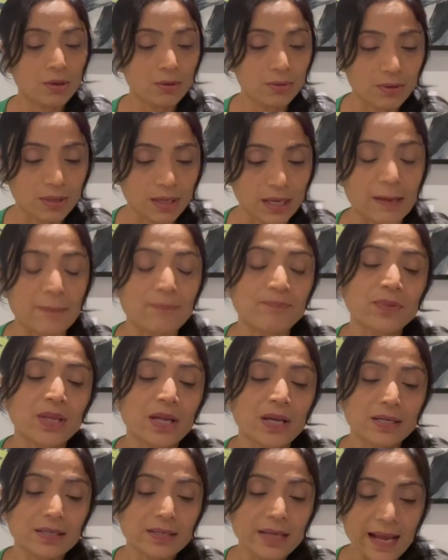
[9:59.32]
Okay,
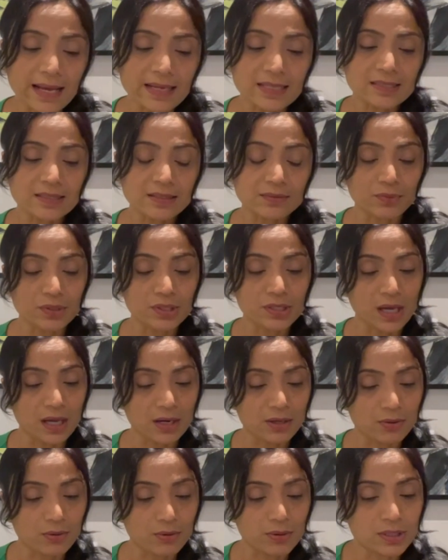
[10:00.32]
next we
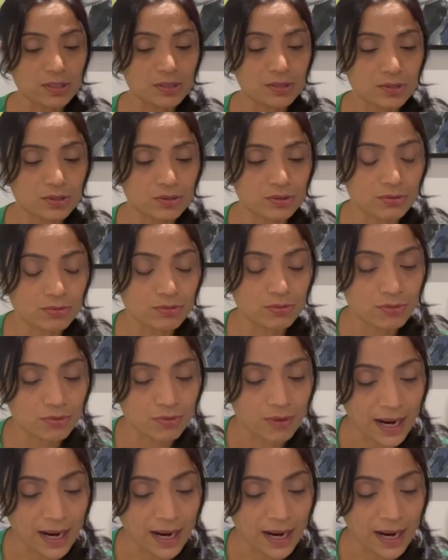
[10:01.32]
are going to